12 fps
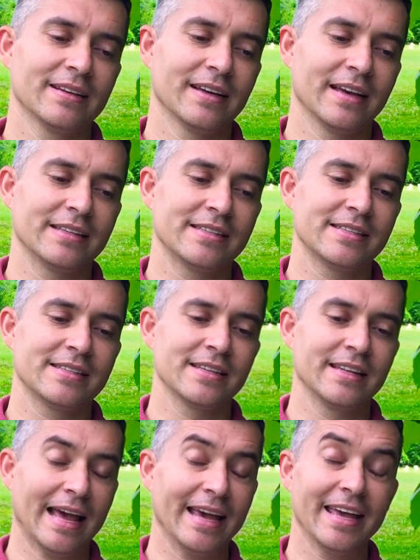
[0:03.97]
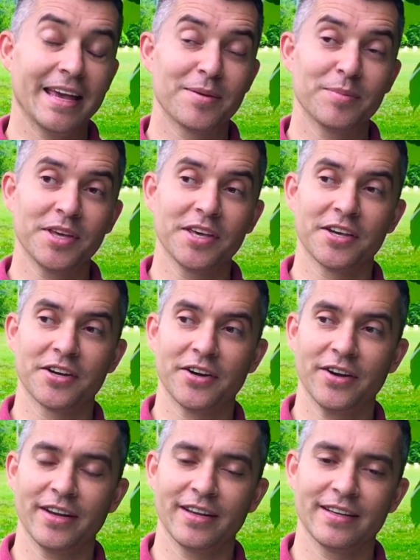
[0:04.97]
It's 9 a.m.
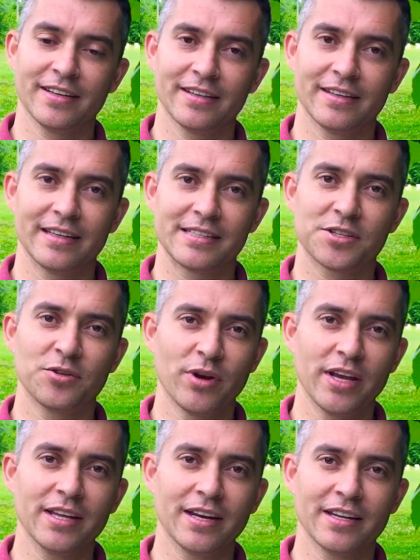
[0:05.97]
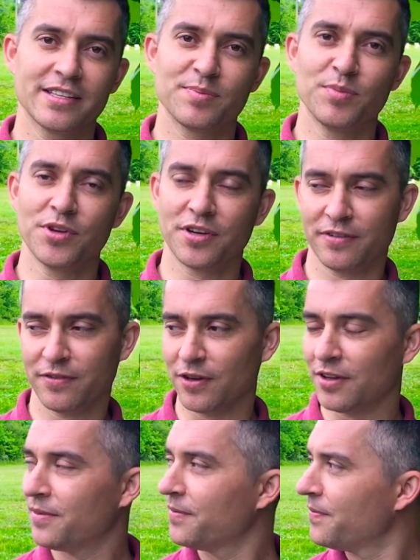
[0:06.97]
here. It's green and it's
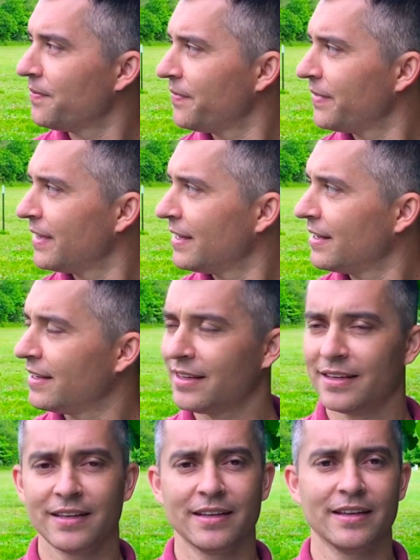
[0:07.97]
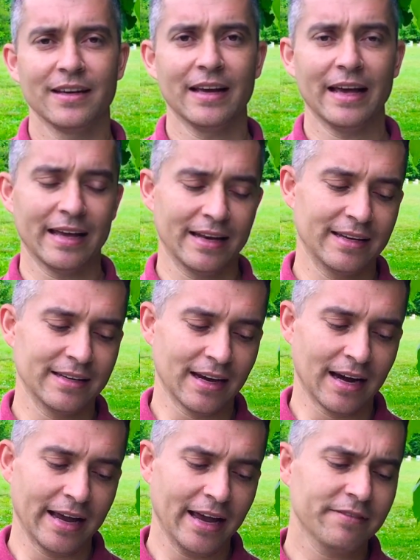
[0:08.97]
beautiful. And
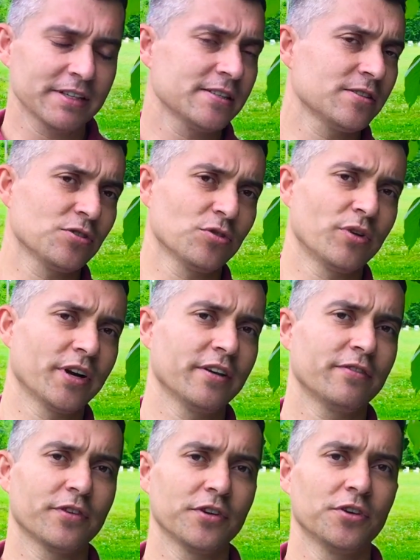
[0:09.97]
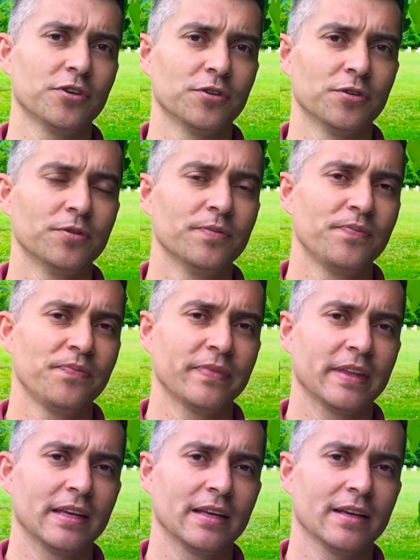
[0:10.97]
I have a story for you
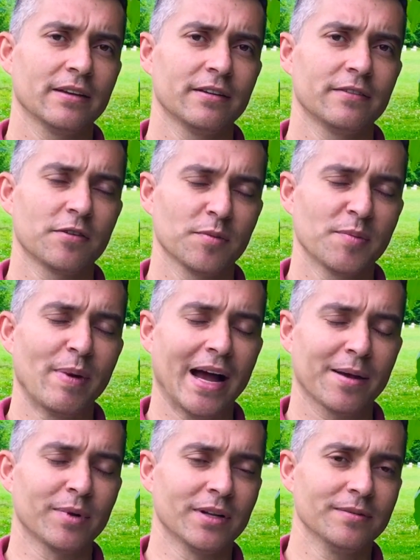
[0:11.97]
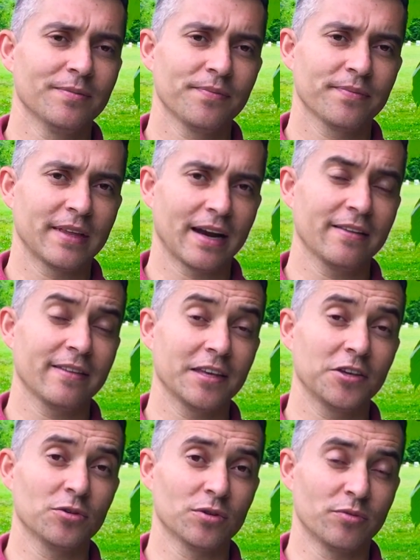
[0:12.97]
from the Bible that I
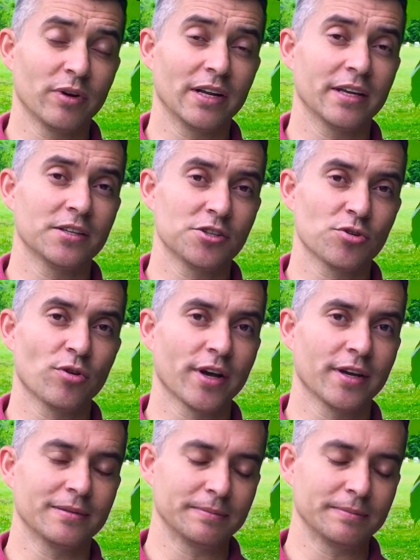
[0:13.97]
think you would really enjoy.